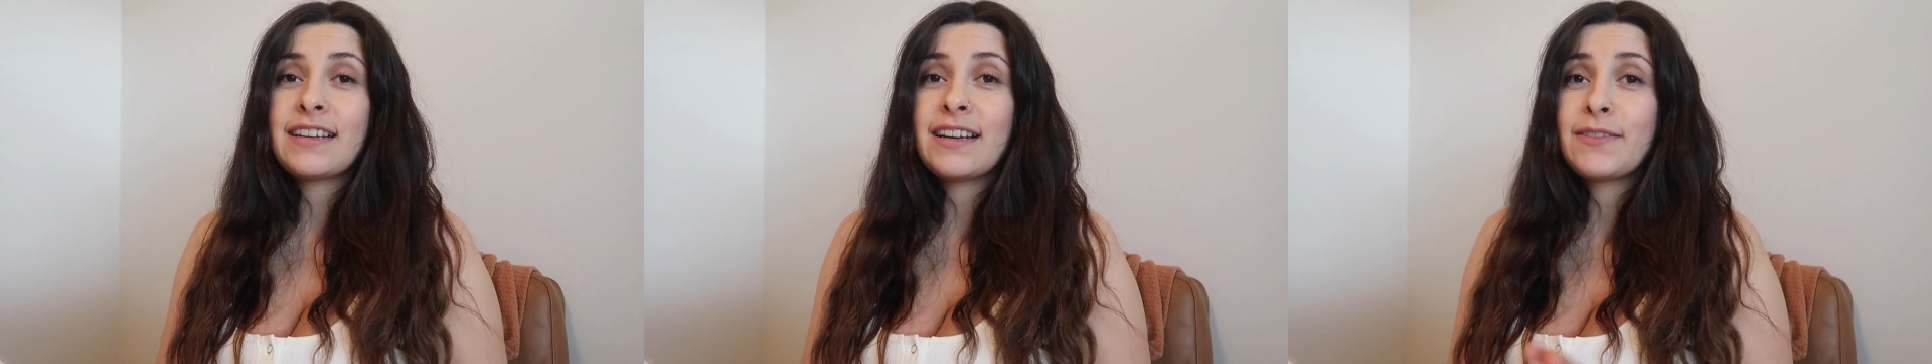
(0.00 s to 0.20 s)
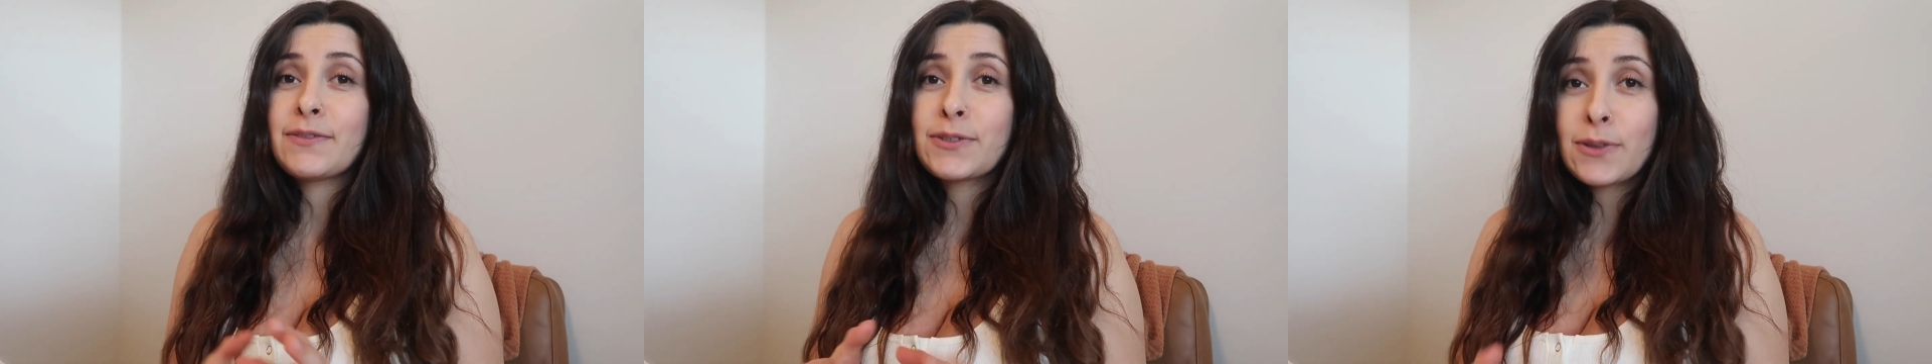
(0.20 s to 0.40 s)

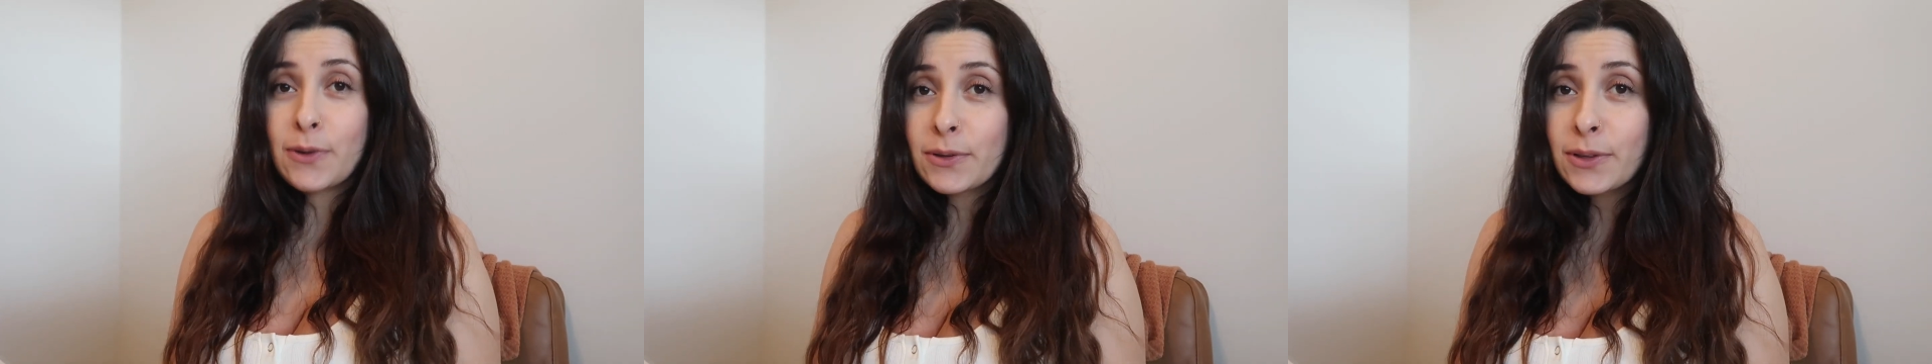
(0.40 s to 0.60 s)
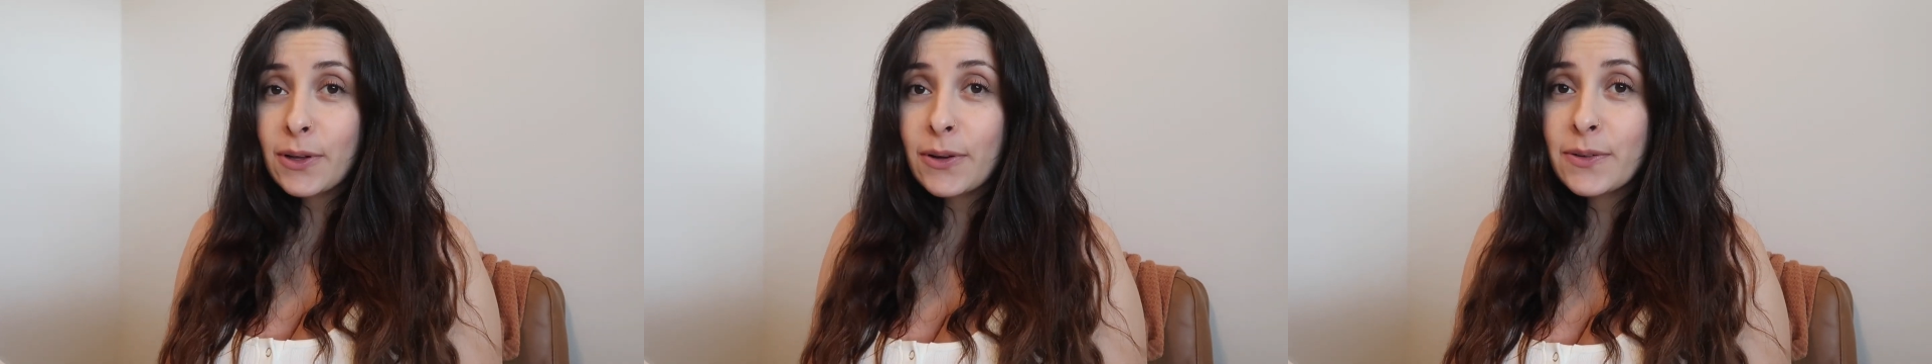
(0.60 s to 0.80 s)
I'm
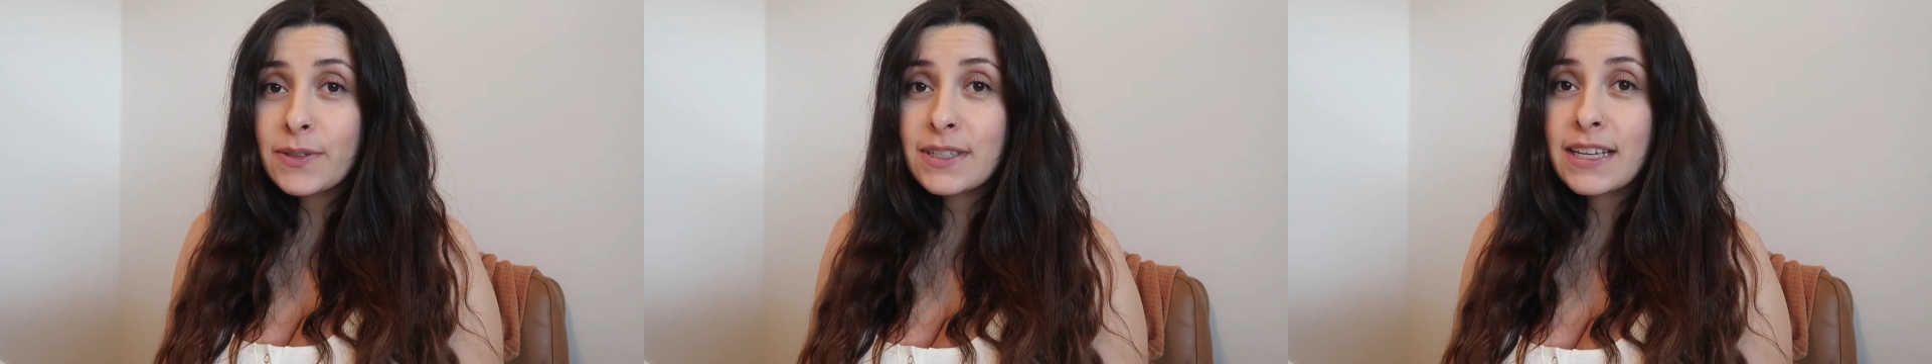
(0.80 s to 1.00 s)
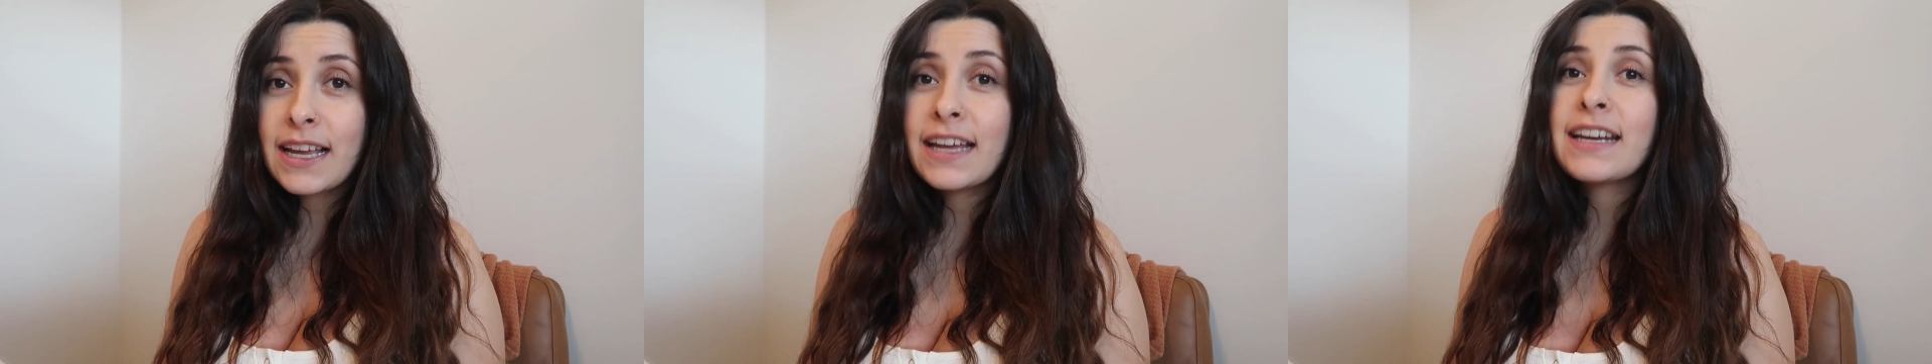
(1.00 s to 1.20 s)
so
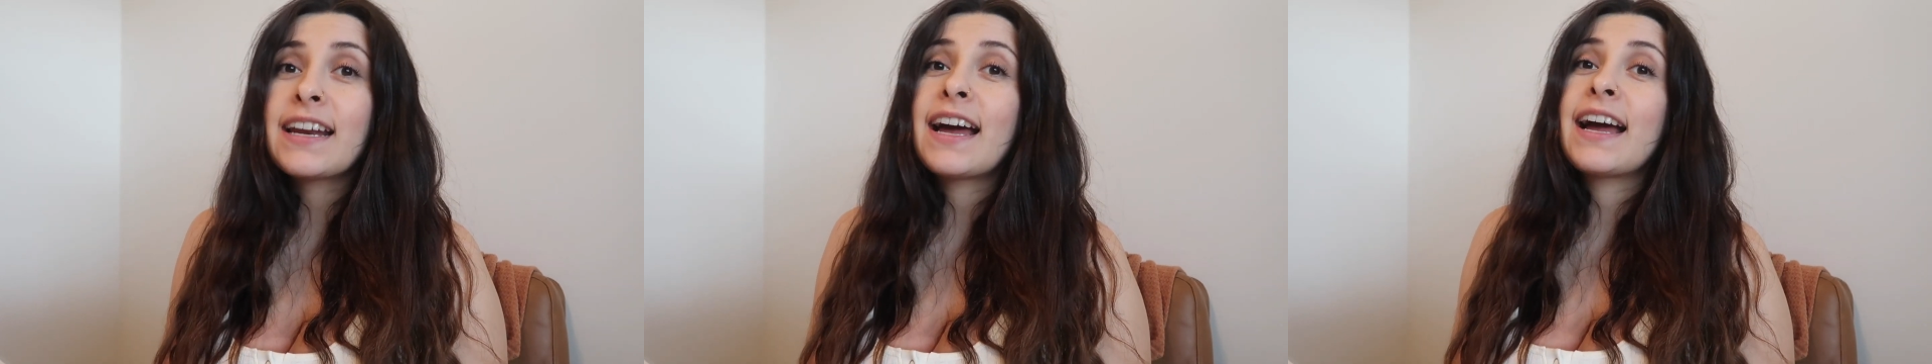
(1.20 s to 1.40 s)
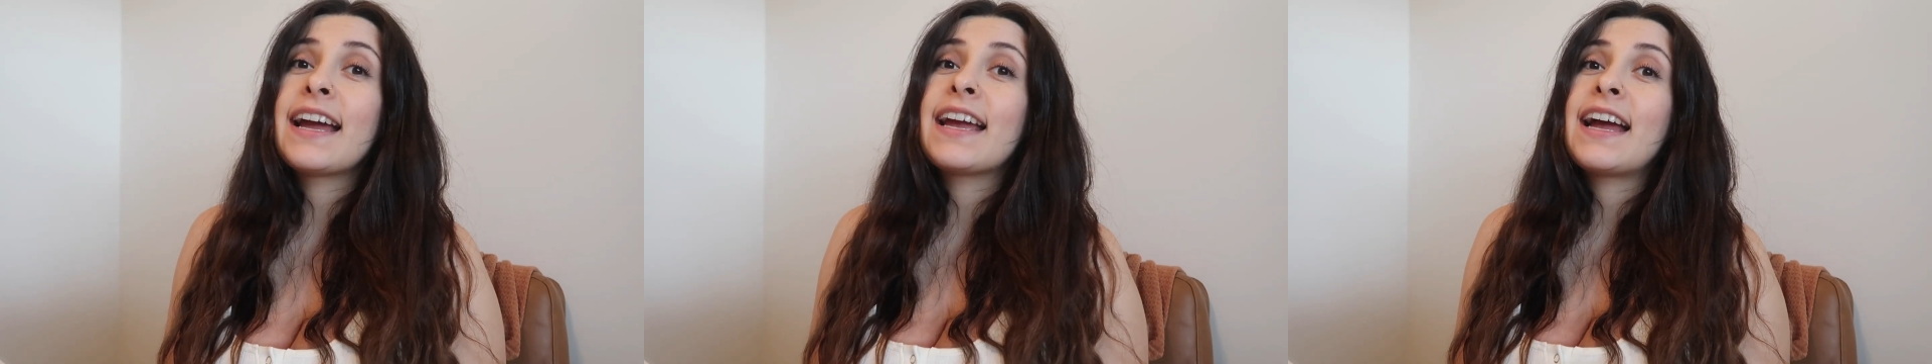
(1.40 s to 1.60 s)
close
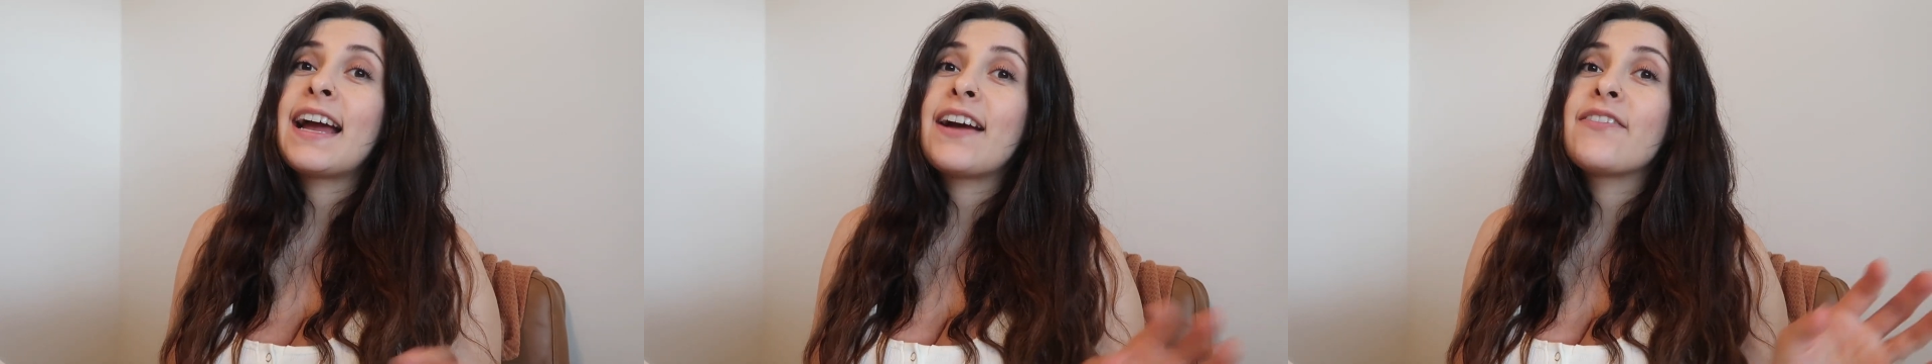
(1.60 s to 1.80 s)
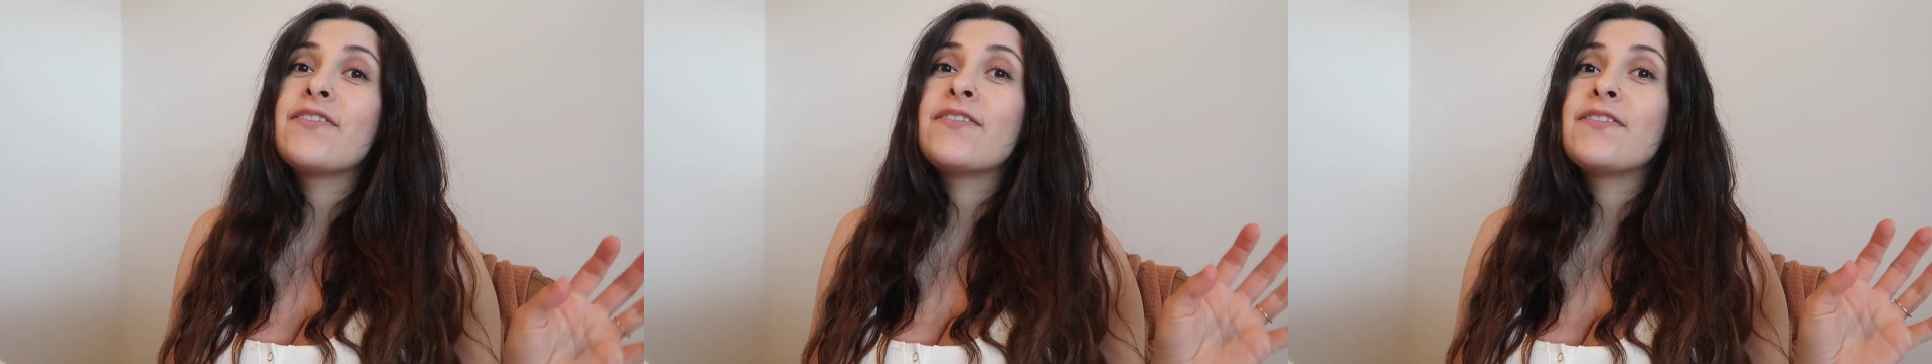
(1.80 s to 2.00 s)
and I
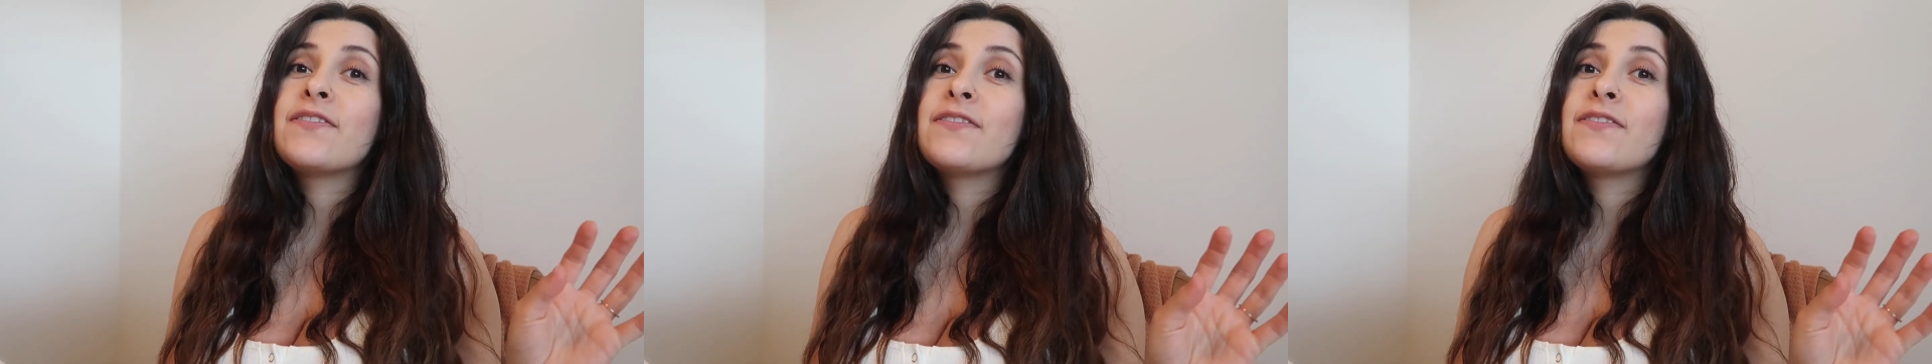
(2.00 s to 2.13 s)
have